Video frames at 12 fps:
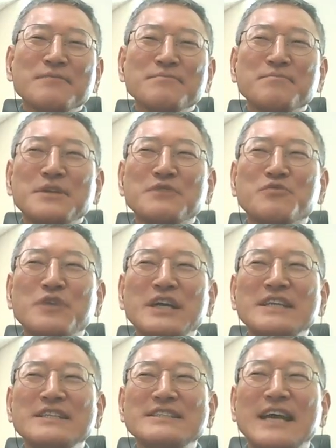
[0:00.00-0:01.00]

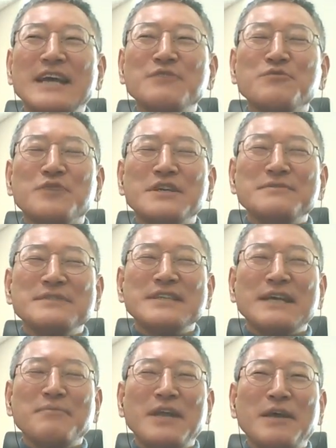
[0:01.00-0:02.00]
between January and
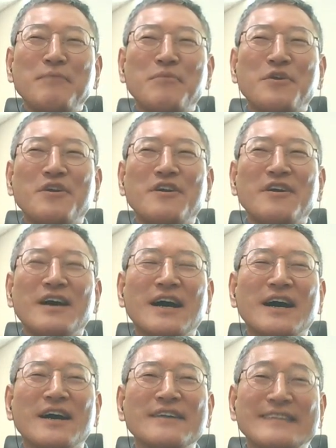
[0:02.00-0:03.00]

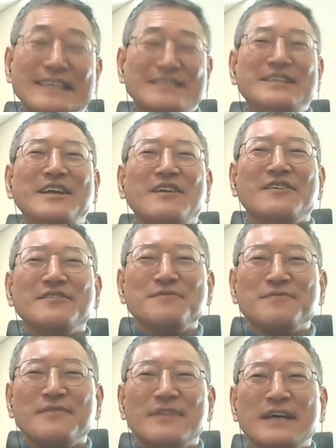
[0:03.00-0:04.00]
September this year.
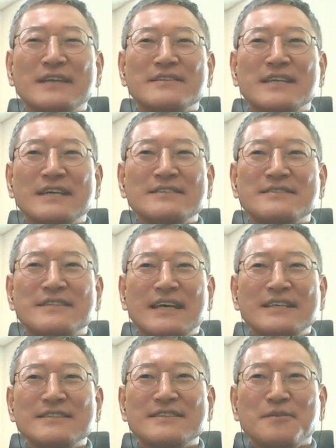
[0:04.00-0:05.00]

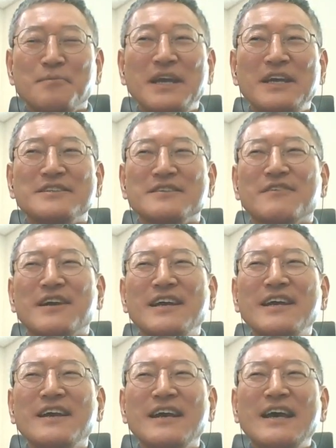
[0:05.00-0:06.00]
That's amazing,
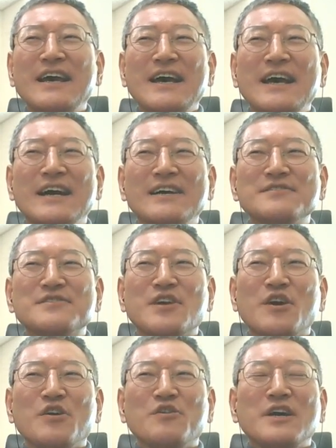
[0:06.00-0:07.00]
right?
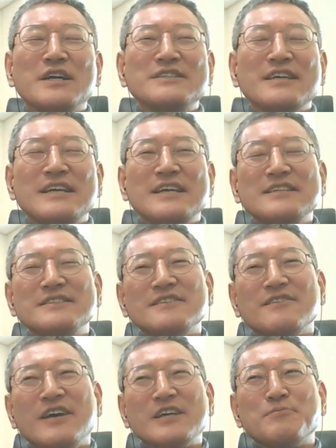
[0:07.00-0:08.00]
So China's
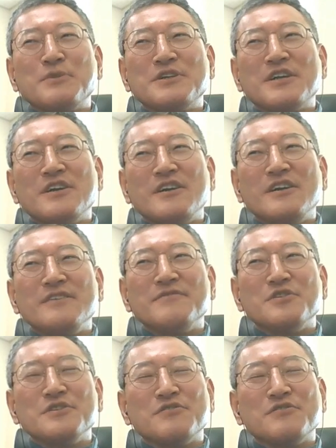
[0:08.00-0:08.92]
export curve on